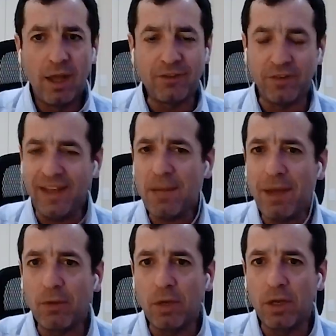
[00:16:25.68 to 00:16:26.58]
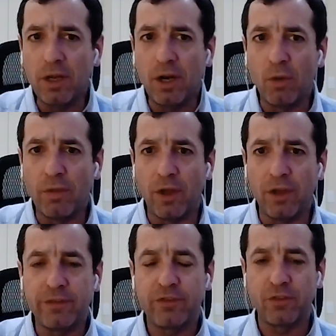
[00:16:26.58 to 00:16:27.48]
As you think about, you know, the
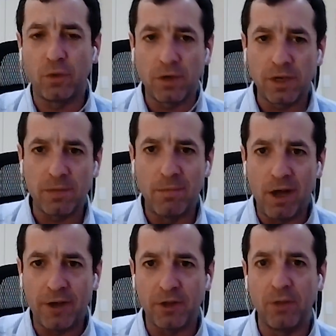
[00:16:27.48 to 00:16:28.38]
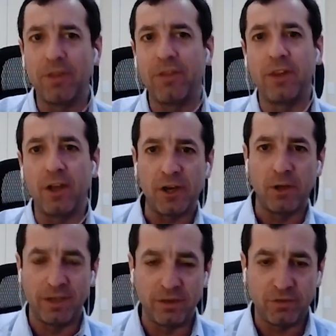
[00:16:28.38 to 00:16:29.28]
historic model within the
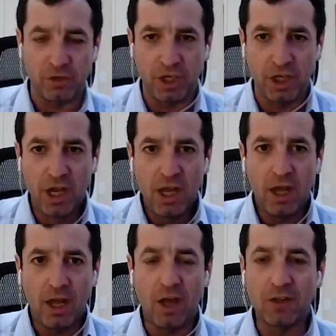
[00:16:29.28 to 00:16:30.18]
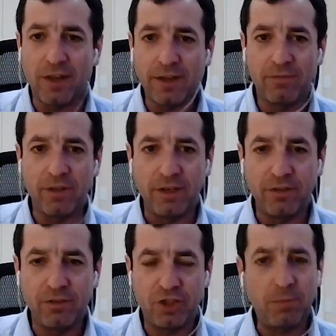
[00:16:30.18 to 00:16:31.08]
auto industry, uh, a lot of
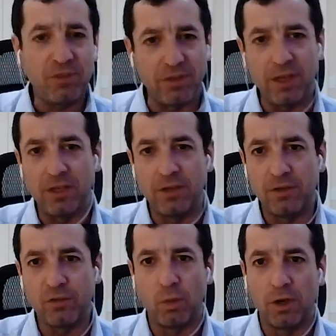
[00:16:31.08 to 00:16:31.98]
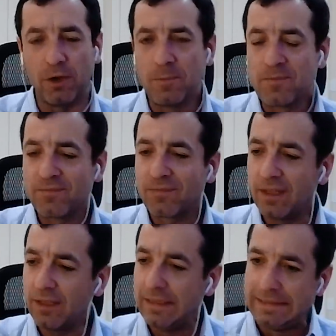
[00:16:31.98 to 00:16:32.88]
these chips that they used were
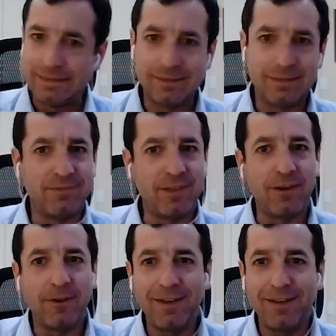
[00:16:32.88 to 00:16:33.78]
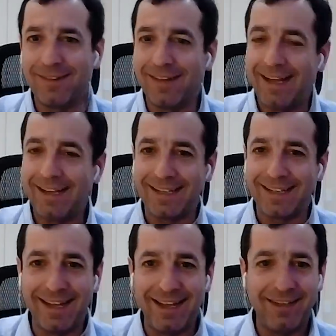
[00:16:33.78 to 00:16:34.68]
uh, very lagging
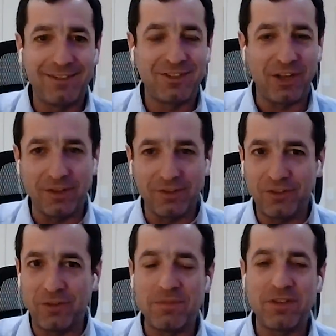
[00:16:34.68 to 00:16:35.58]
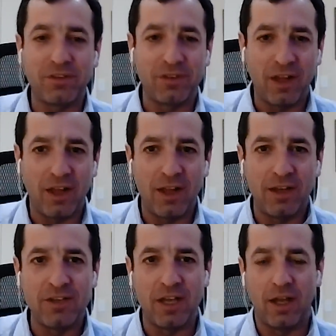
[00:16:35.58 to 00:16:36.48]
edge, custom
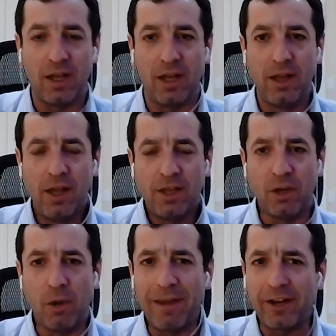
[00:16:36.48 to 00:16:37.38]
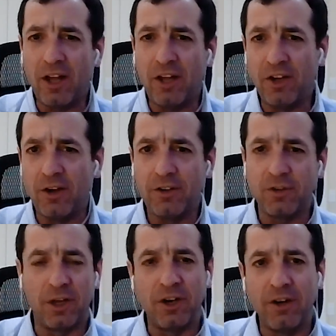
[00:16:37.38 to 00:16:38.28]
designed. Uh, you know, about 100
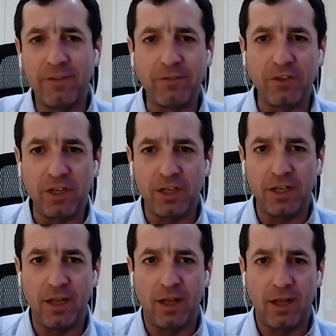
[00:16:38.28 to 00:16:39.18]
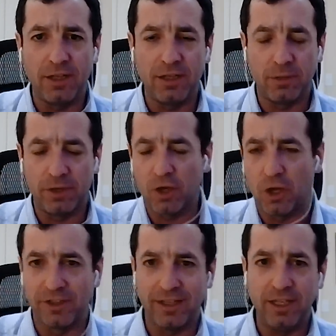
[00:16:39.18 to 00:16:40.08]
to 150 uh, what are
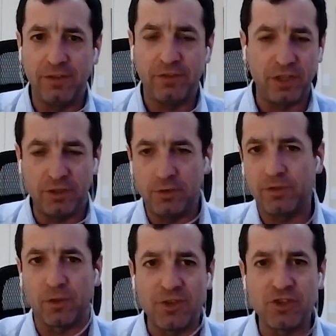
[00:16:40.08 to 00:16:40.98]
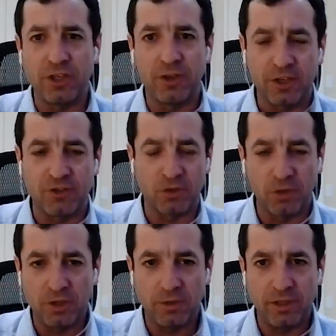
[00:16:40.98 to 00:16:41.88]
called ECUs or engineering
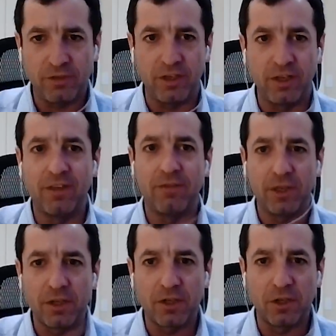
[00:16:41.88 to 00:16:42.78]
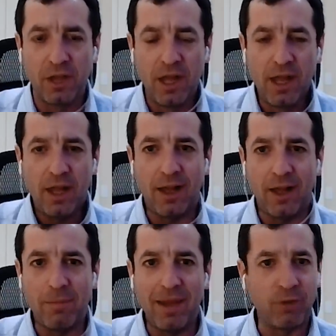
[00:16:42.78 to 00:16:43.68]
control units in the vehicle.
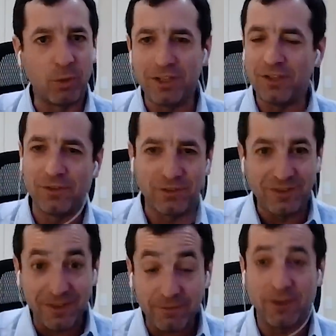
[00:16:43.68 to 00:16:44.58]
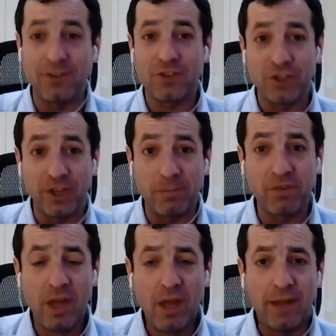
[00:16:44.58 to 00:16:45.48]
Um, everyone used different
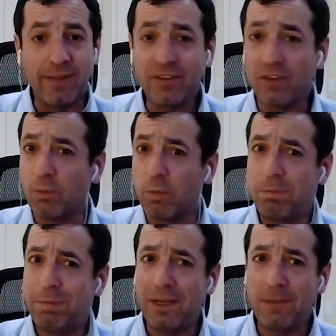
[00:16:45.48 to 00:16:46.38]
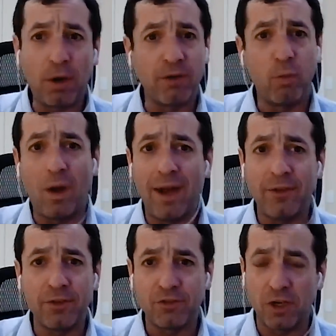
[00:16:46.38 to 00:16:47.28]
chips. And that's a big part of why
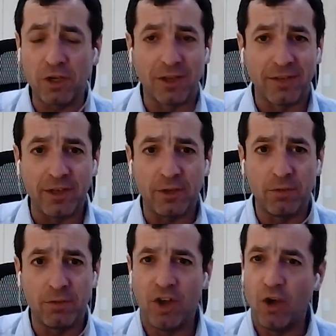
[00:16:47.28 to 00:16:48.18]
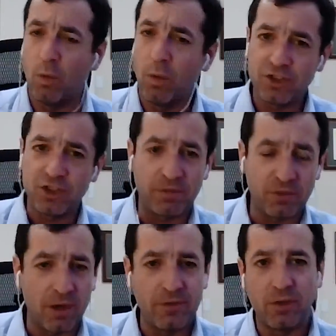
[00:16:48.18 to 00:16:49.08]
they're struggling. They don't know what chips
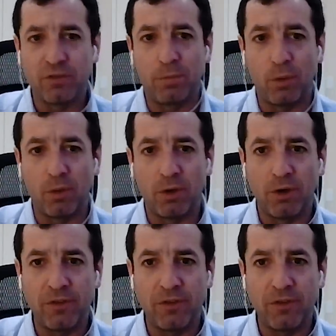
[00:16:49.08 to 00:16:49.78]
are on those boards.